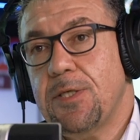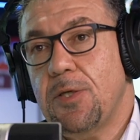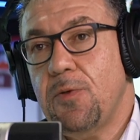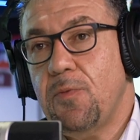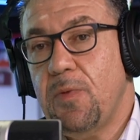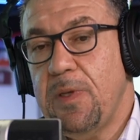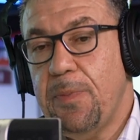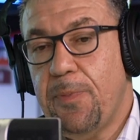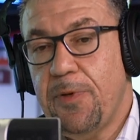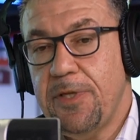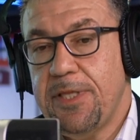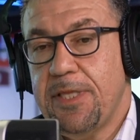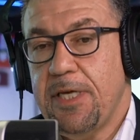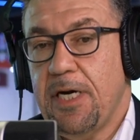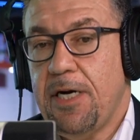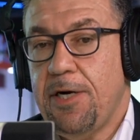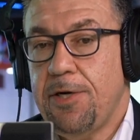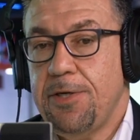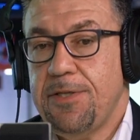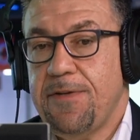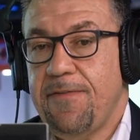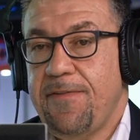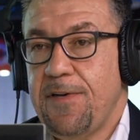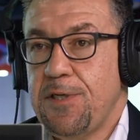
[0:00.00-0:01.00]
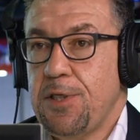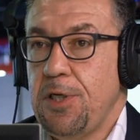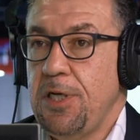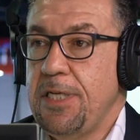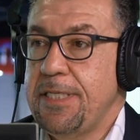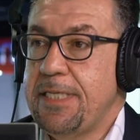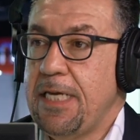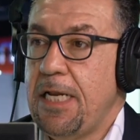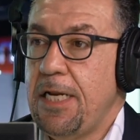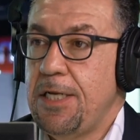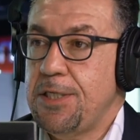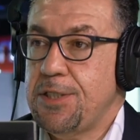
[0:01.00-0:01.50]
So we put the artificial
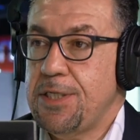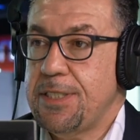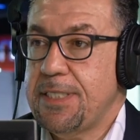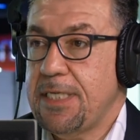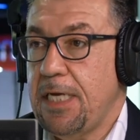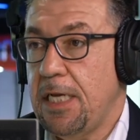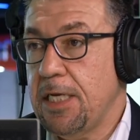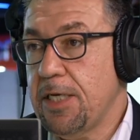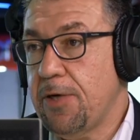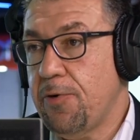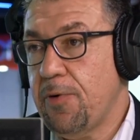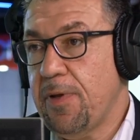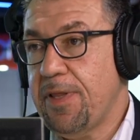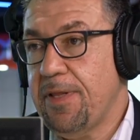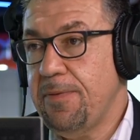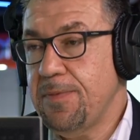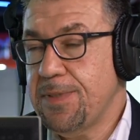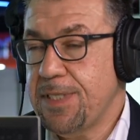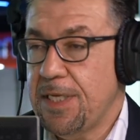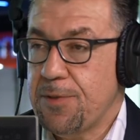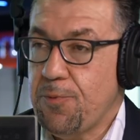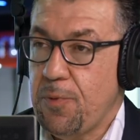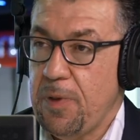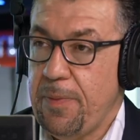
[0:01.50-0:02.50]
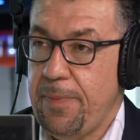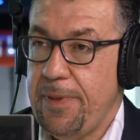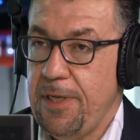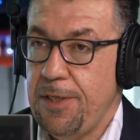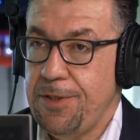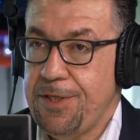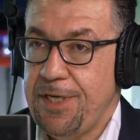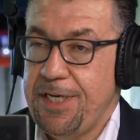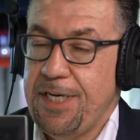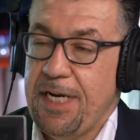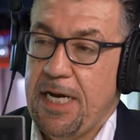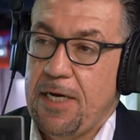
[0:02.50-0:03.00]
intelligence algorithms that we
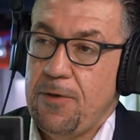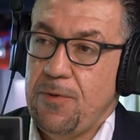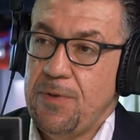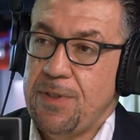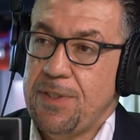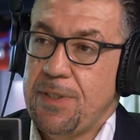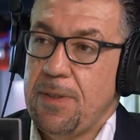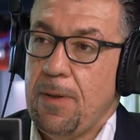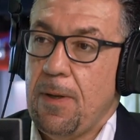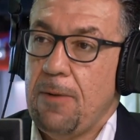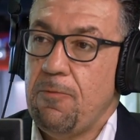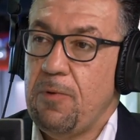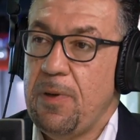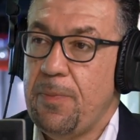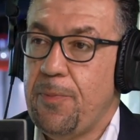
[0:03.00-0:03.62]
built in-house.